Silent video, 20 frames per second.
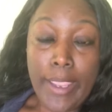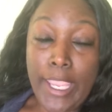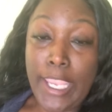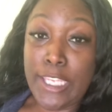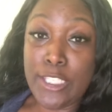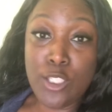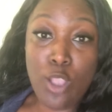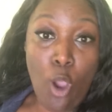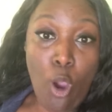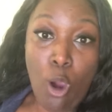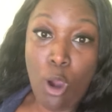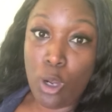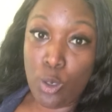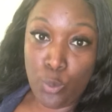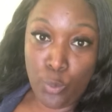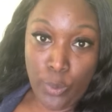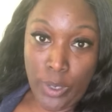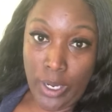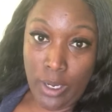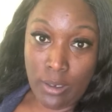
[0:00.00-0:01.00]
Ace
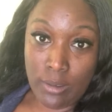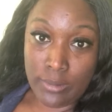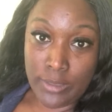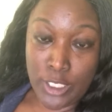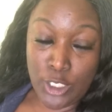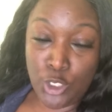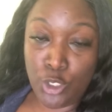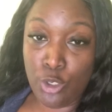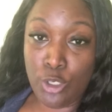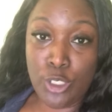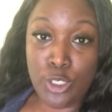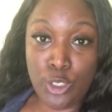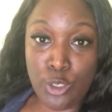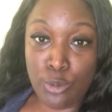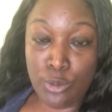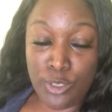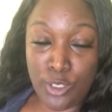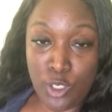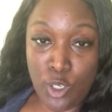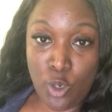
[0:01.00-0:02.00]
Hardware that you can
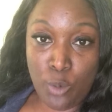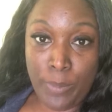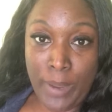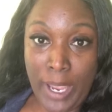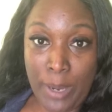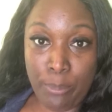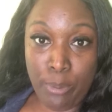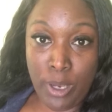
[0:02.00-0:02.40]
use to go buy